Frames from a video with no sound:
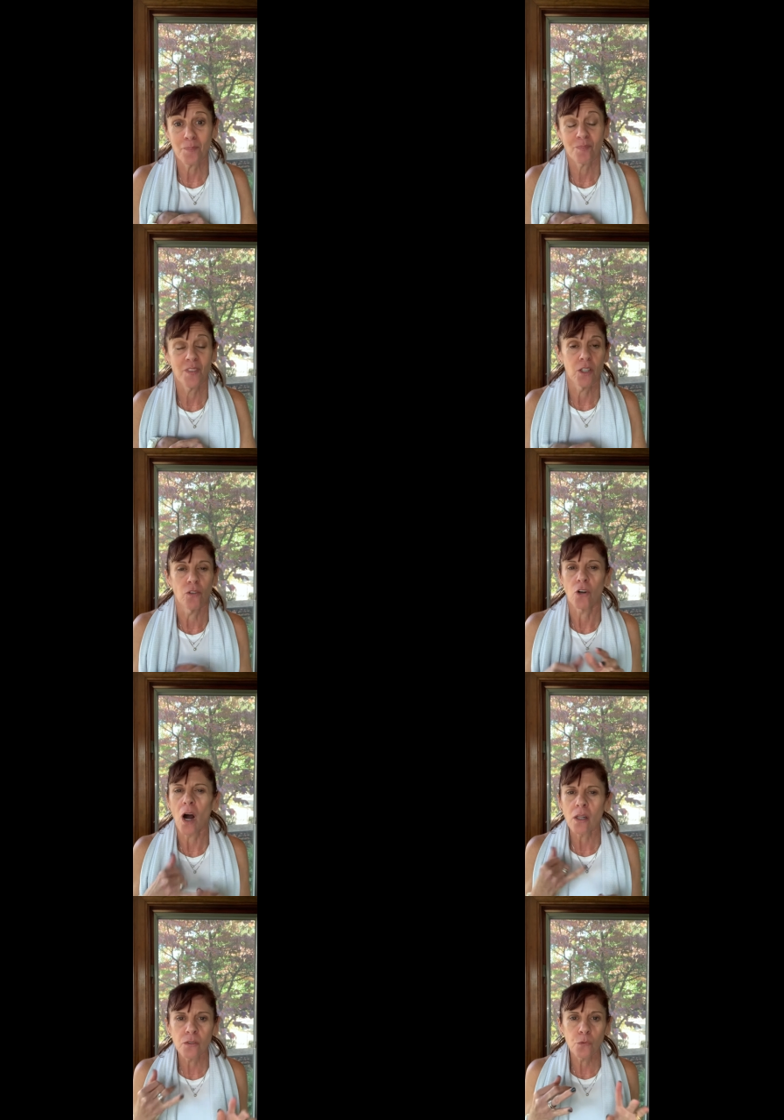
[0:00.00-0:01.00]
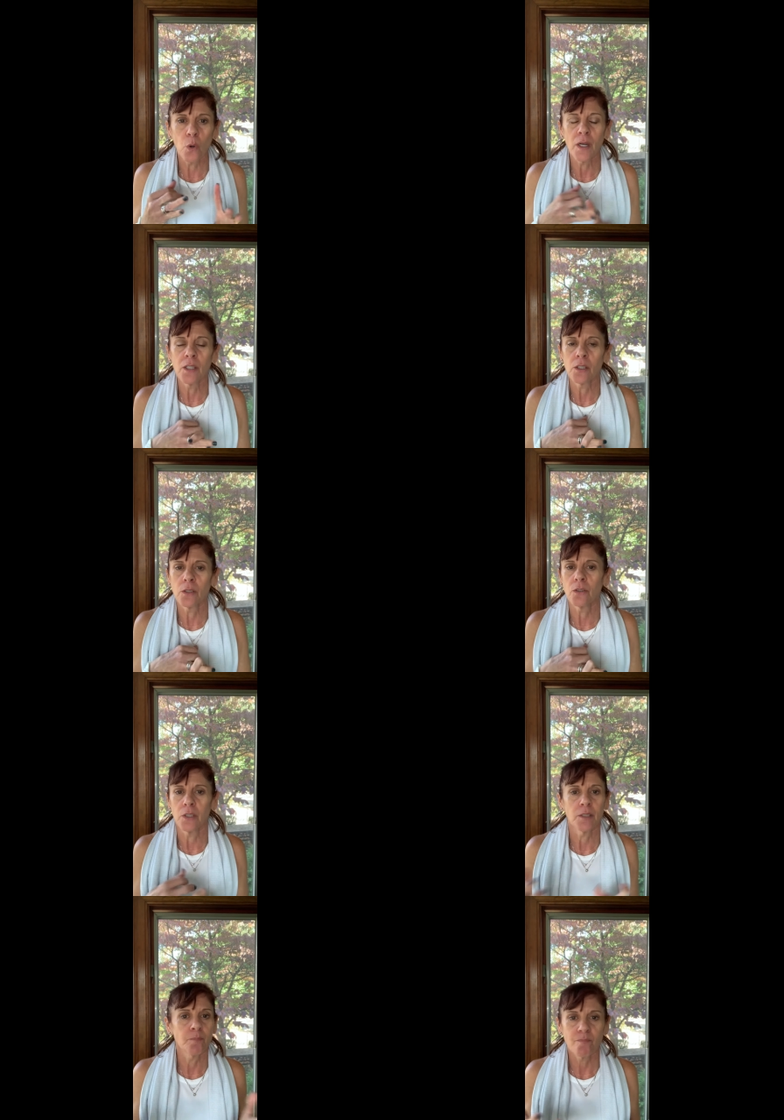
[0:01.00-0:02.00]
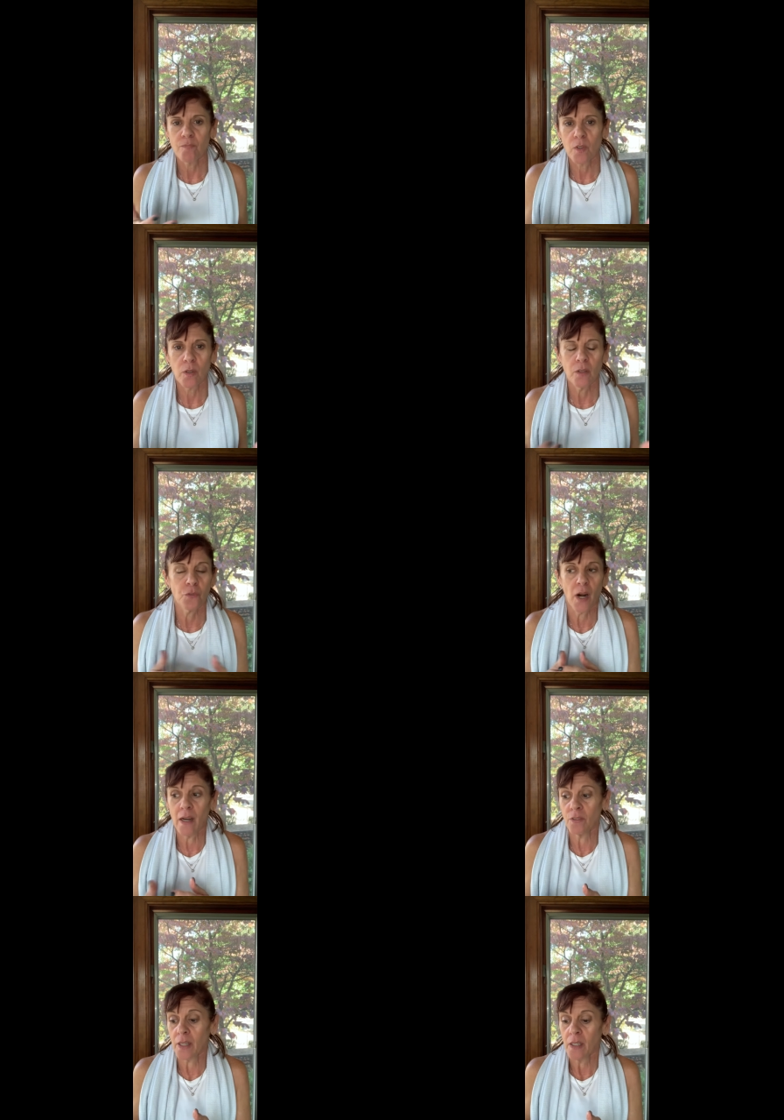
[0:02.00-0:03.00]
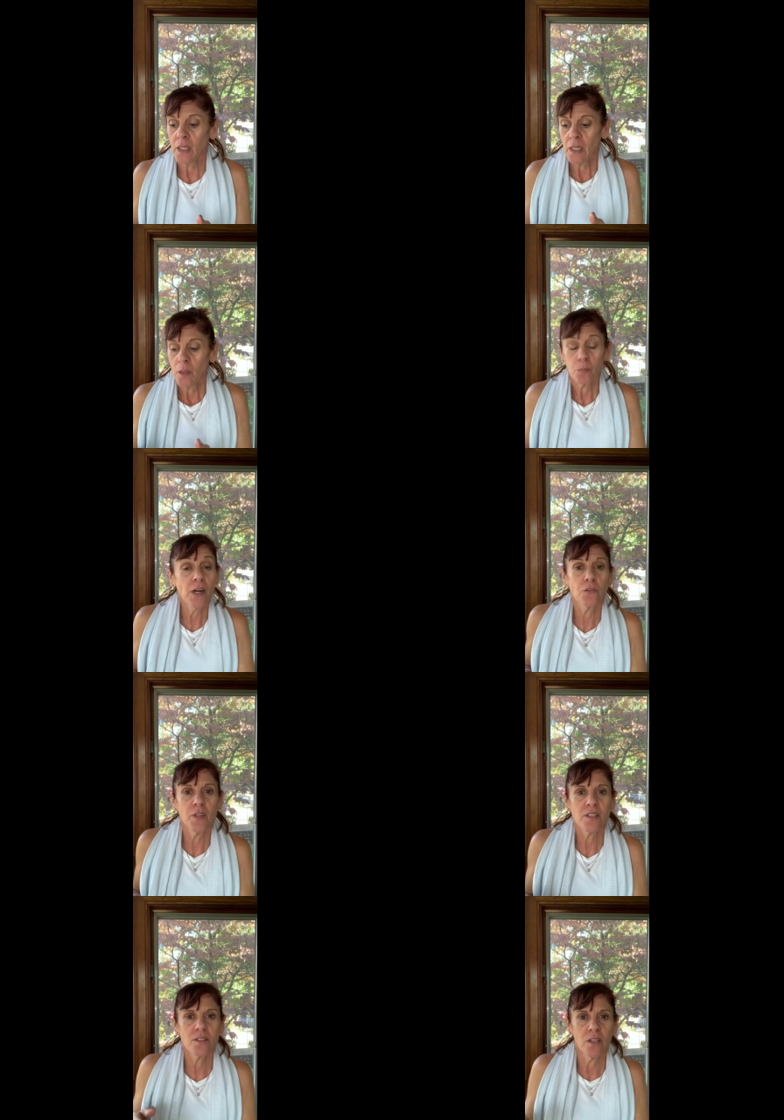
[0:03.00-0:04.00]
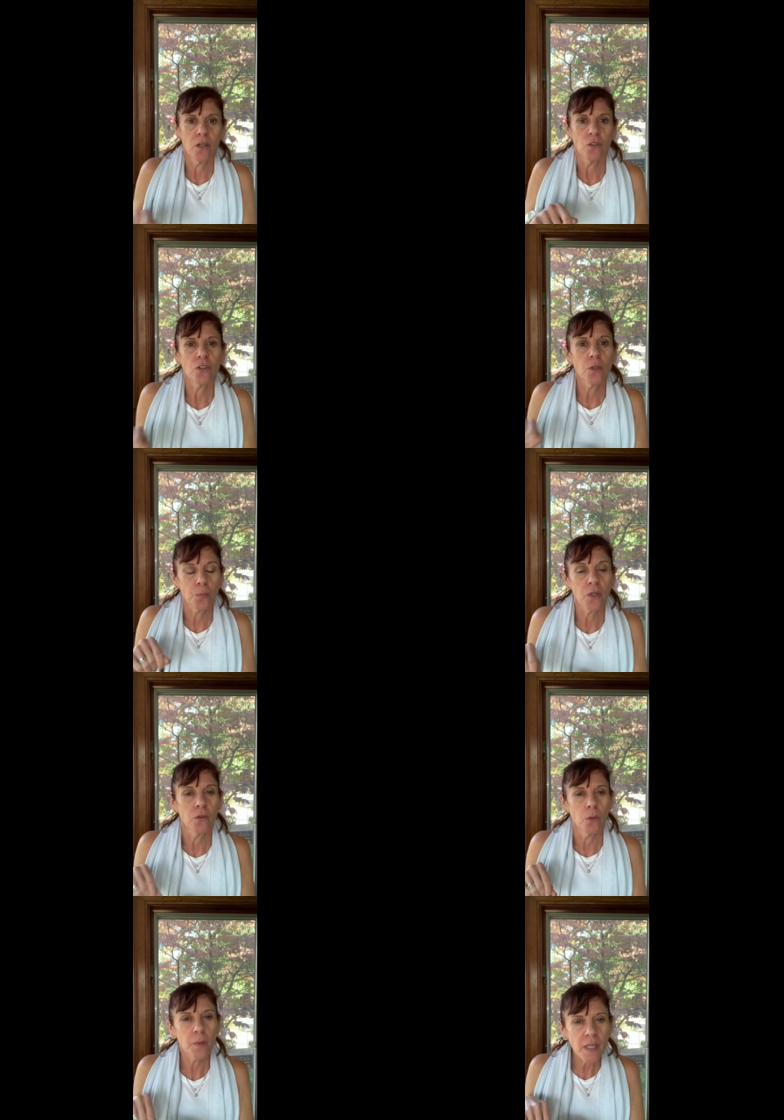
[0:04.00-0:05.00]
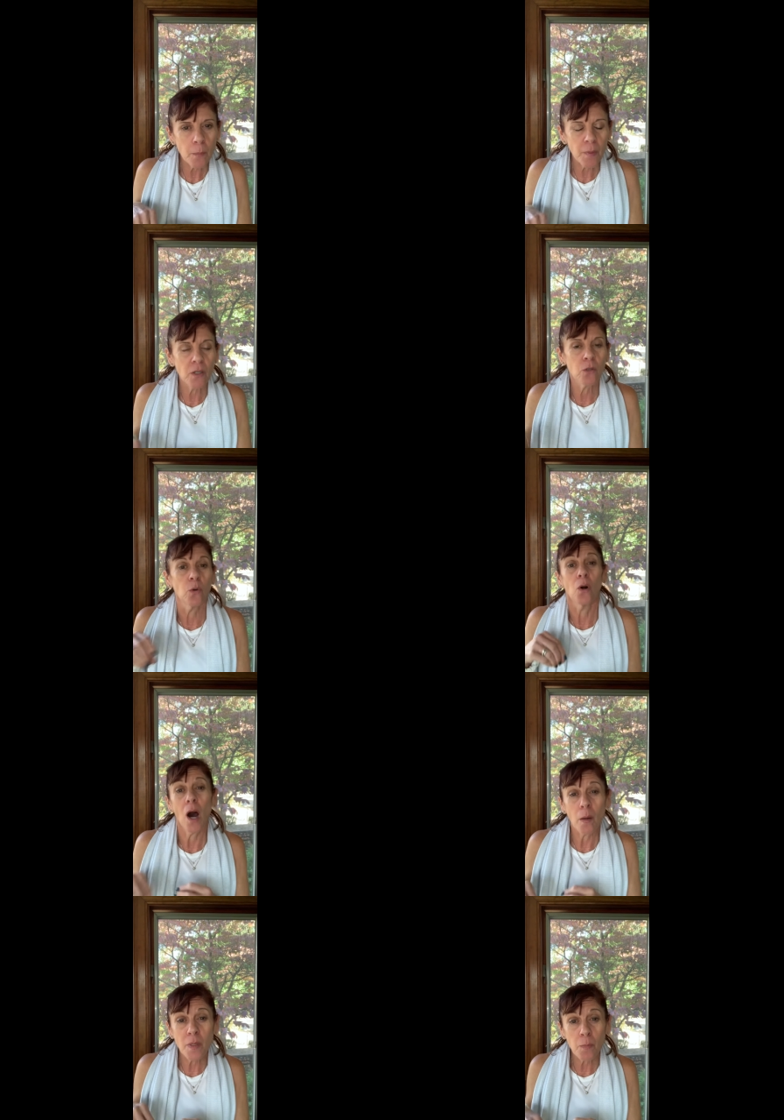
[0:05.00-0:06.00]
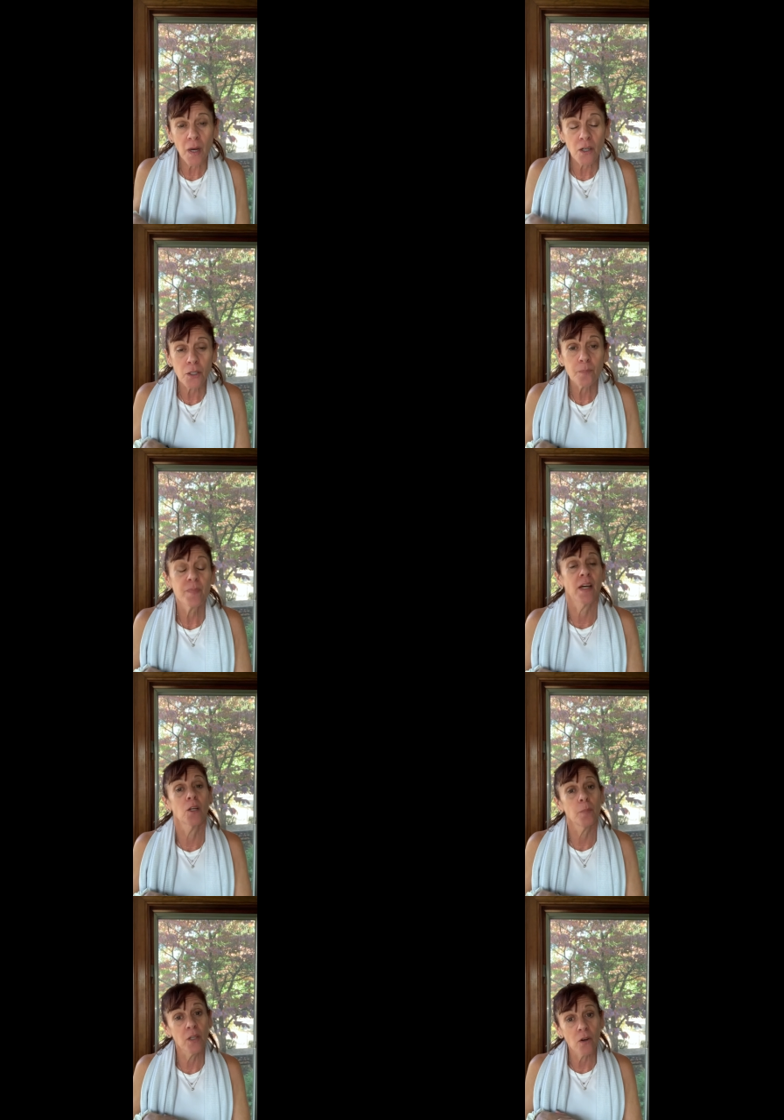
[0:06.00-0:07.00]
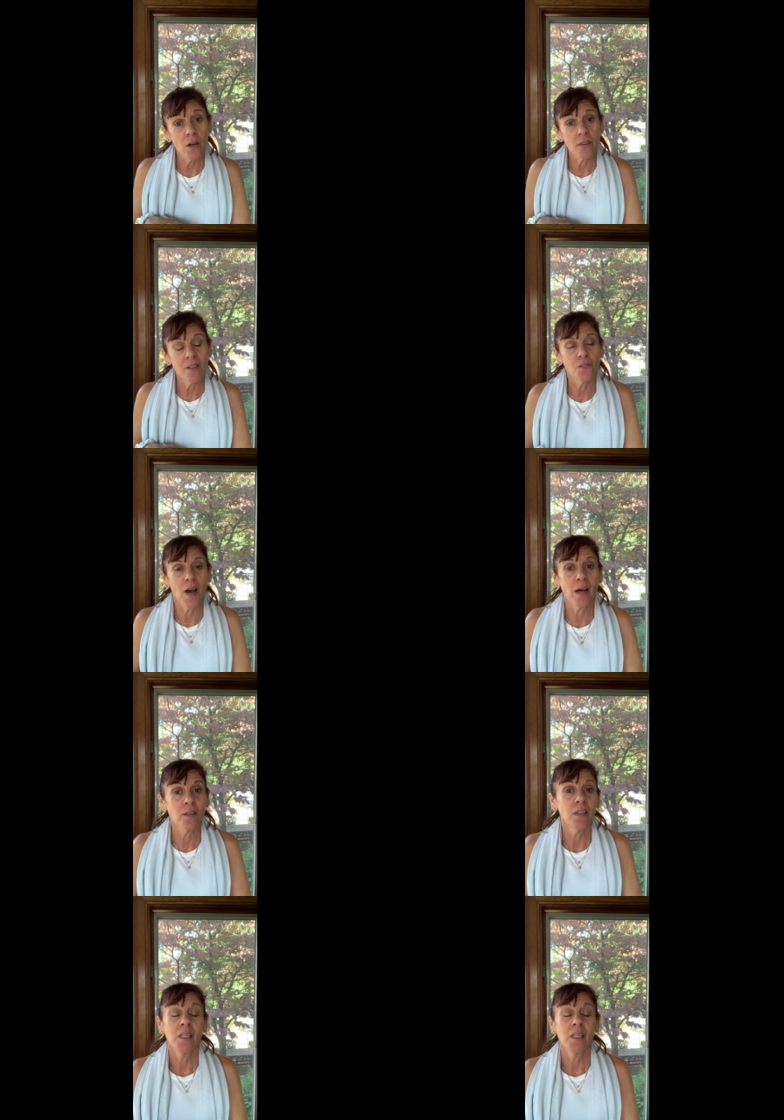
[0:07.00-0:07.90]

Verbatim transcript: you know, your olive oil or if you're having breakfast, you know, you could put a little peanut butter or almond butter. That could be your healthy fat.